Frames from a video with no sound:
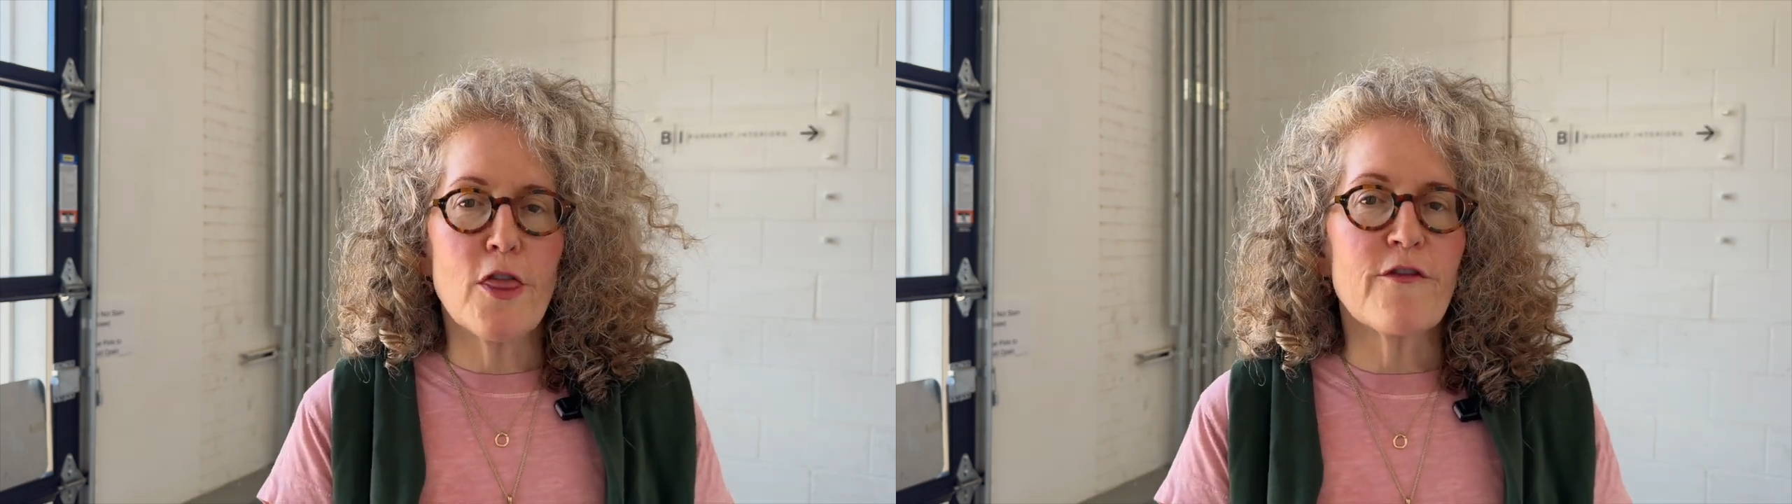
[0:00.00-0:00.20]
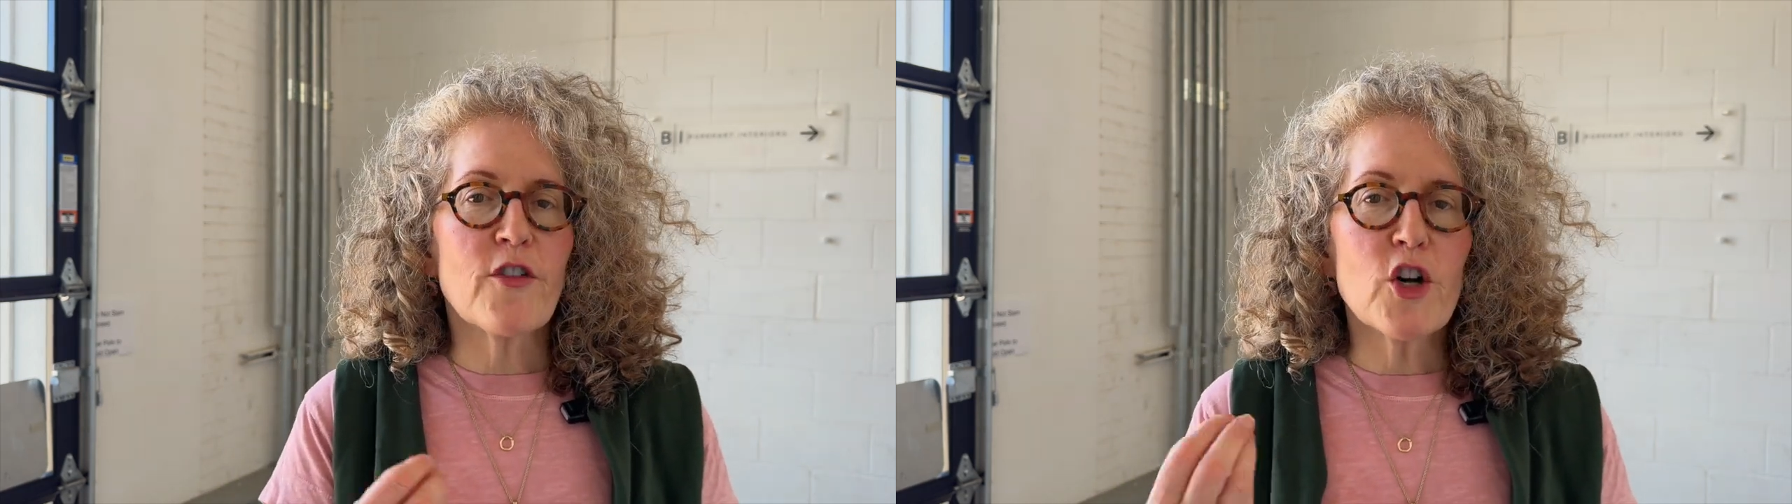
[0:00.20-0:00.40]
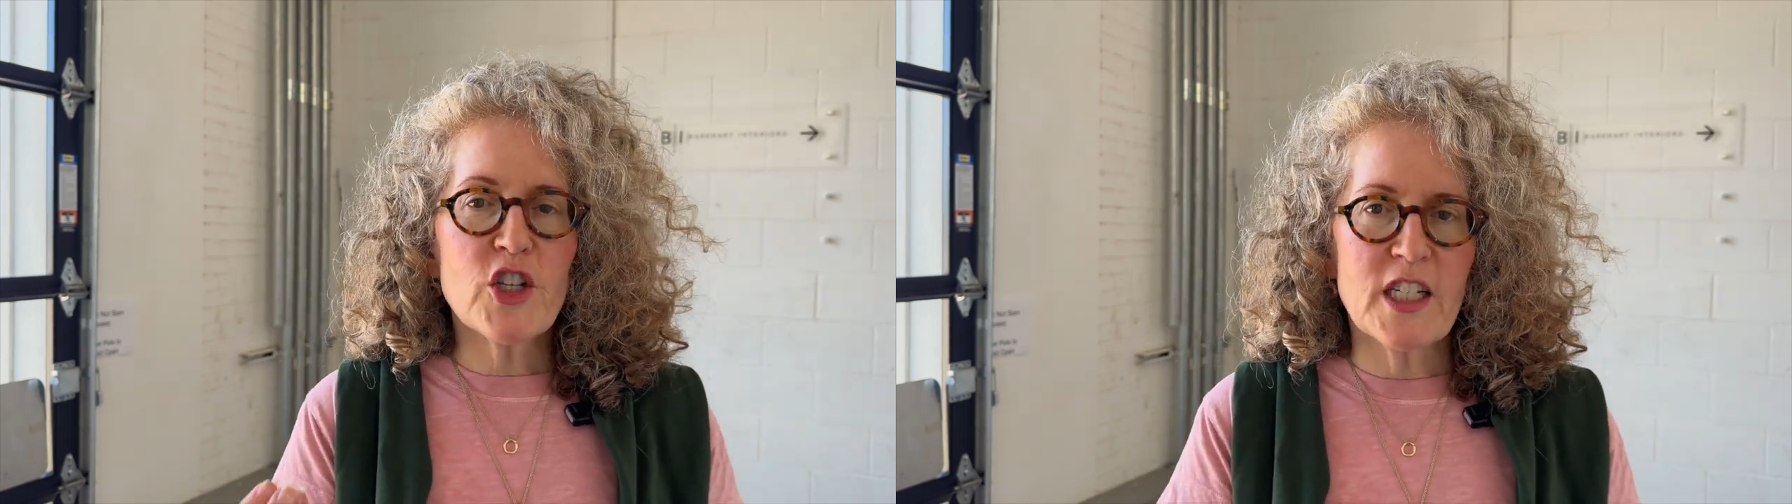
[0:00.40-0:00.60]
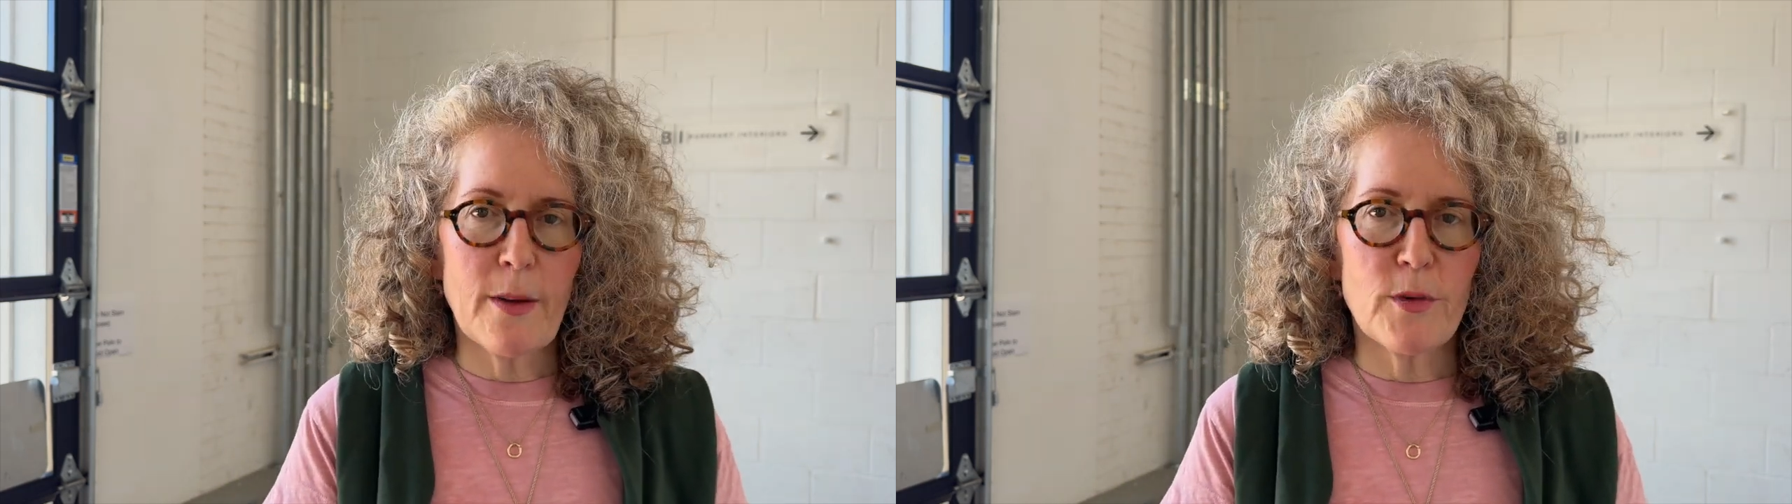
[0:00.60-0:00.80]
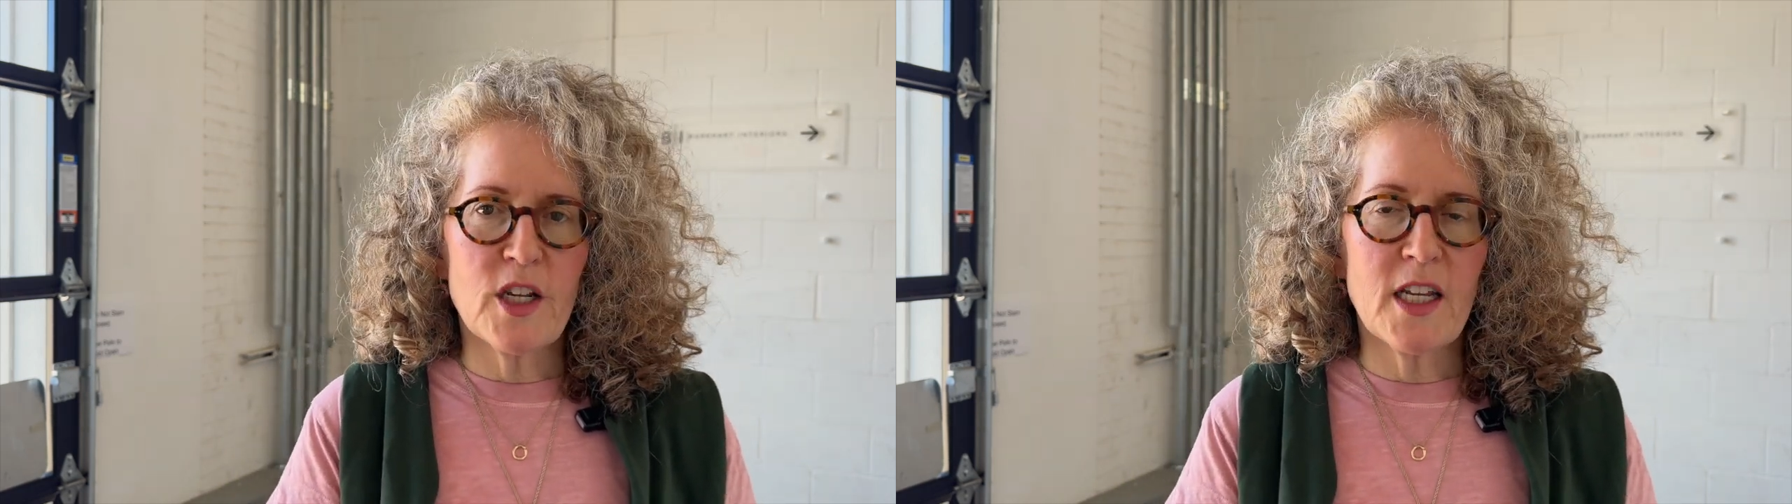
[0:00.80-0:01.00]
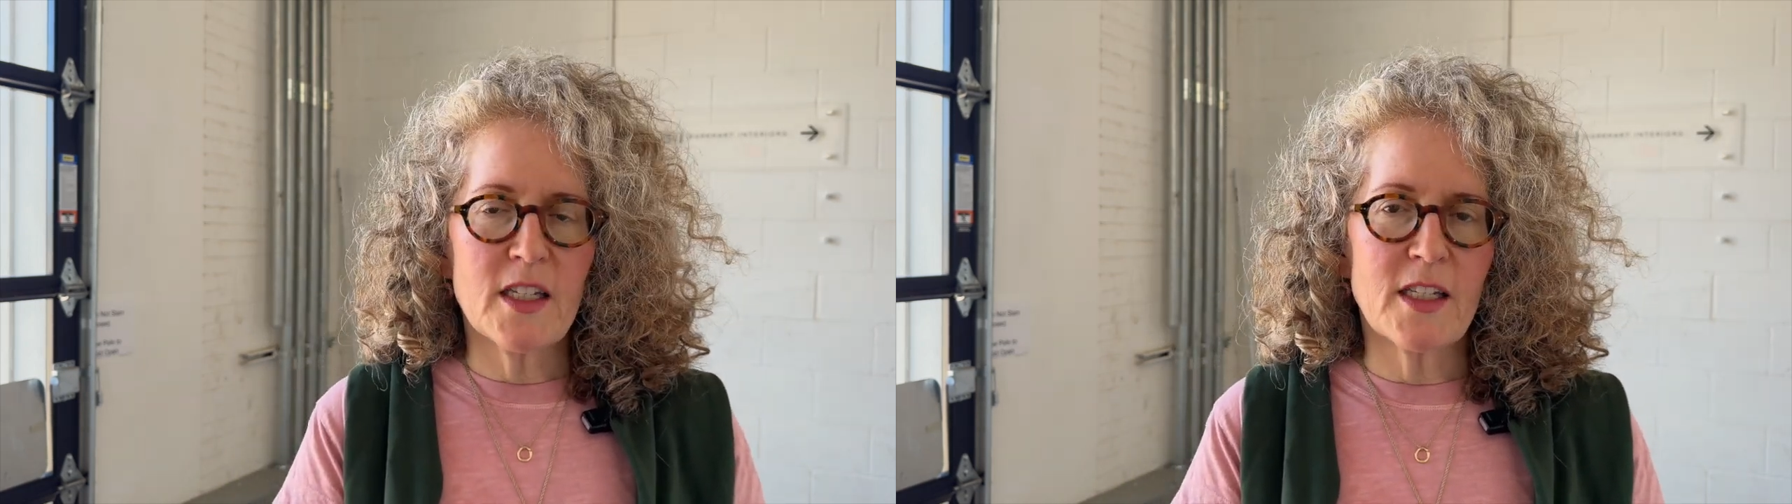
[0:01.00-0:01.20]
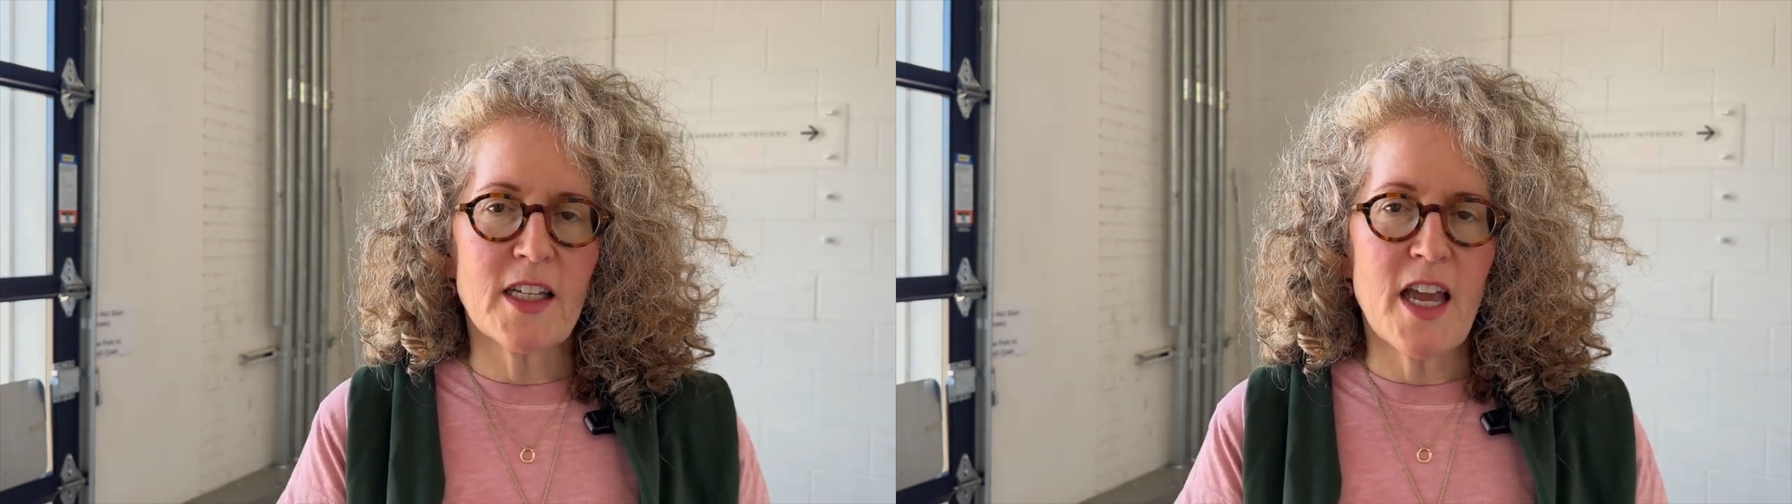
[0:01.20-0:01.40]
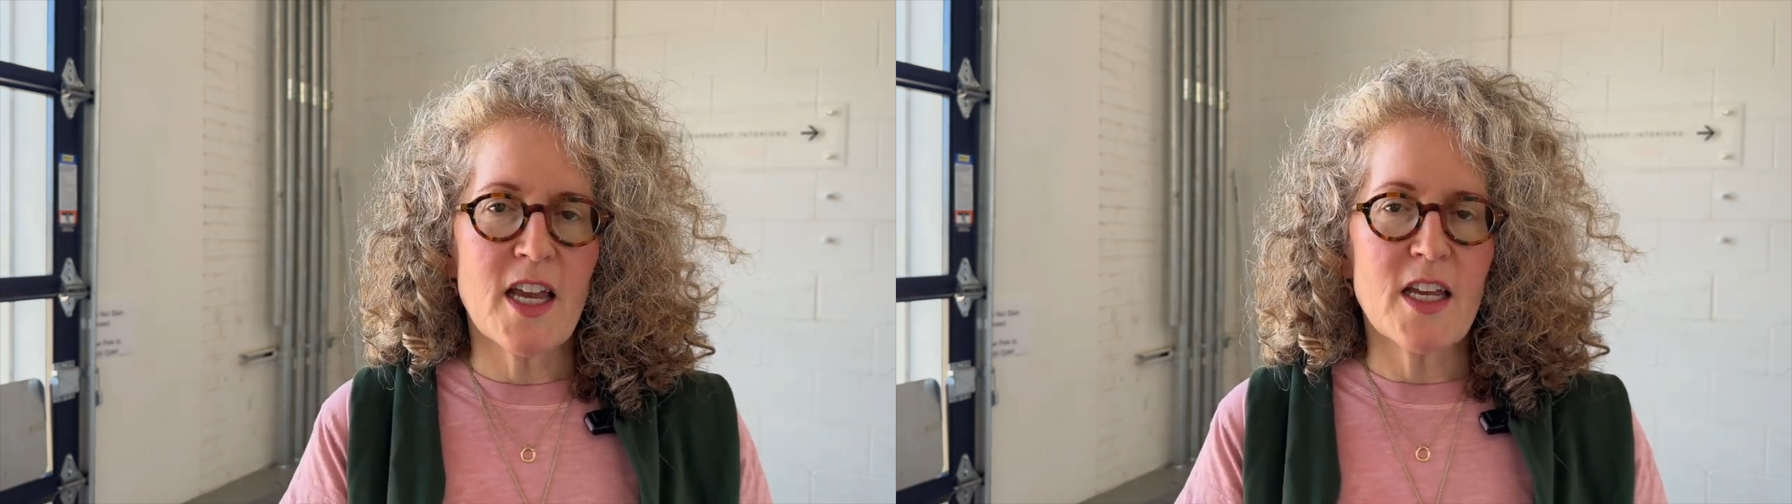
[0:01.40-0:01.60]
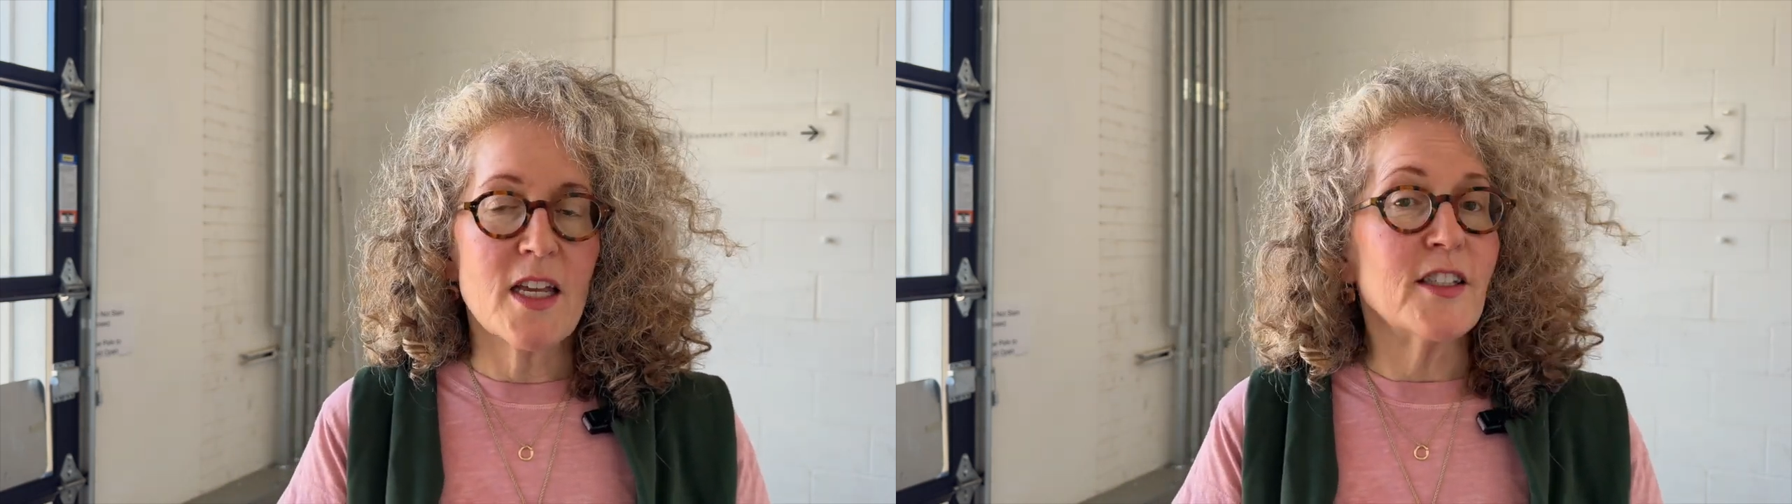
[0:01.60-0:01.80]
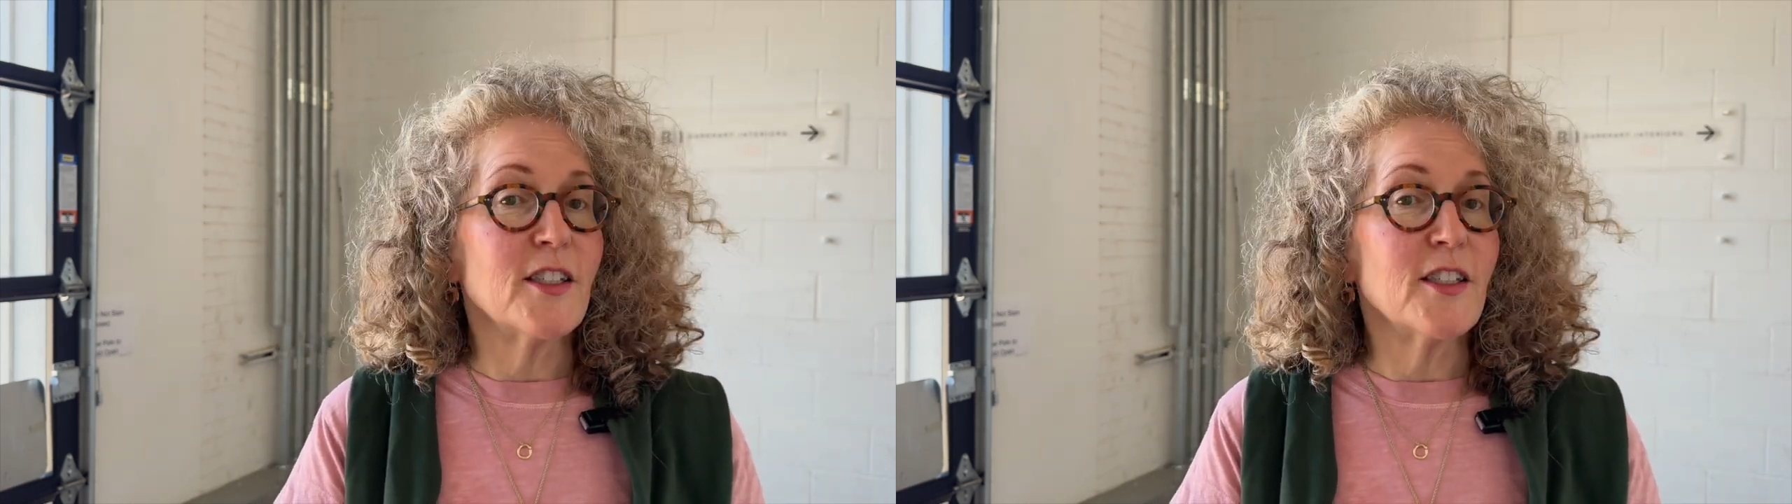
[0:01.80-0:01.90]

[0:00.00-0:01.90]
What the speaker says: the first step you need to take is